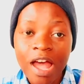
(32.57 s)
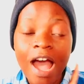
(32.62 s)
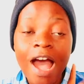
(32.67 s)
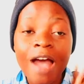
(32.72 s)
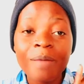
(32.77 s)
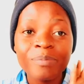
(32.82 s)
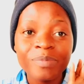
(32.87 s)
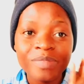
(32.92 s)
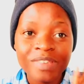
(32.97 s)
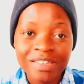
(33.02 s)

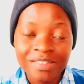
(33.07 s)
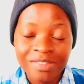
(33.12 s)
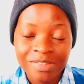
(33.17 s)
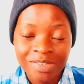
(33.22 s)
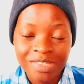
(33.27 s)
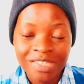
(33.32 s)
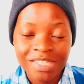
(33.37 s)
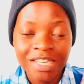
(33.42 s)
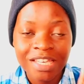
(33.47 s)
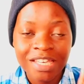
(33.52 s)
I'm just
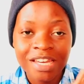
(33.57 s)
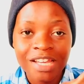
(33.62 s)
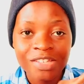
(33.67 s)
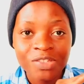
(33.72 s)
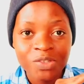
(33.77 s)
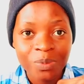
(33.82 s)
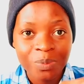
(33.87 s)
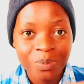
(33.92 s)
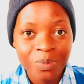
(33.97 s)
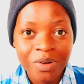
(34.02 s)
using
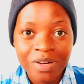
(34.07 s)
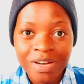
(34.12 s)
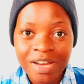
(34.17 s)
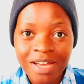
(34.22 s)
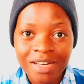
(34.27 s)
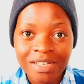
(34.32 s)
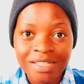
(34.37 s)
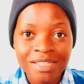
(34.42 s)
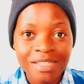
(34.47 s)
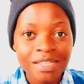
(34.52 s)
natural
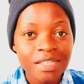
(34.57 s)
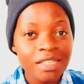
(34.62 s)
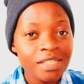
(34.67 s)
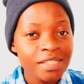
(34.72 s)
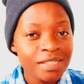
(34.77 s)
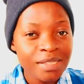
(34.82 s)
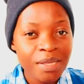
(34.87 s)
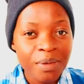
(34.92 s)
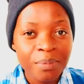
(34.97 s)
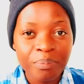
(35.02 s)
products,
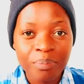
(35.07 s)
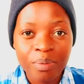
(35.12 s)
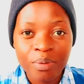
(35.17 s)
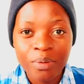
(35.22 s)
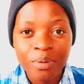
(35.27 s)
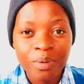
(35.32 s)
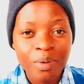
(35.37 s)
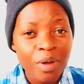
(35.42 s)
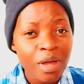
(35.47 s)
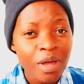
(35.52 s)

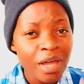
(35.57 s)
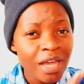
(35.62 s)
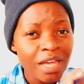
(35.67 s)
simple,